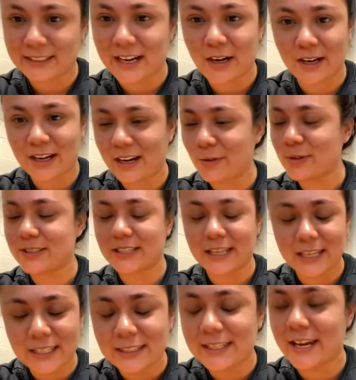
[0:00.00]
I was
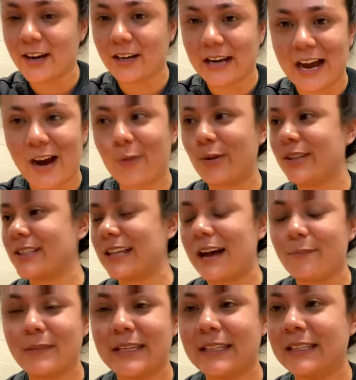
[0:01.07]
in there.
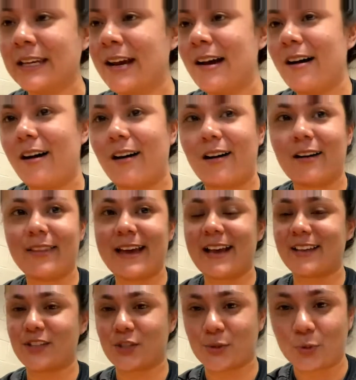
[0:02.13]
I mean, all
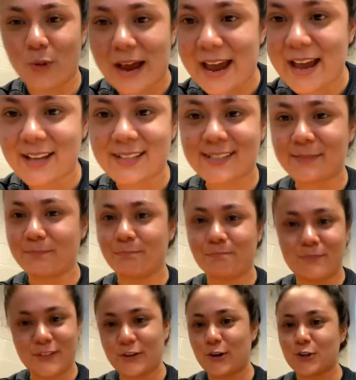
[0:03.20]
that swaz,
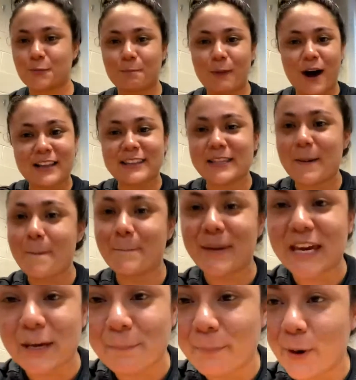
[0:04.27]
you know, spotting them big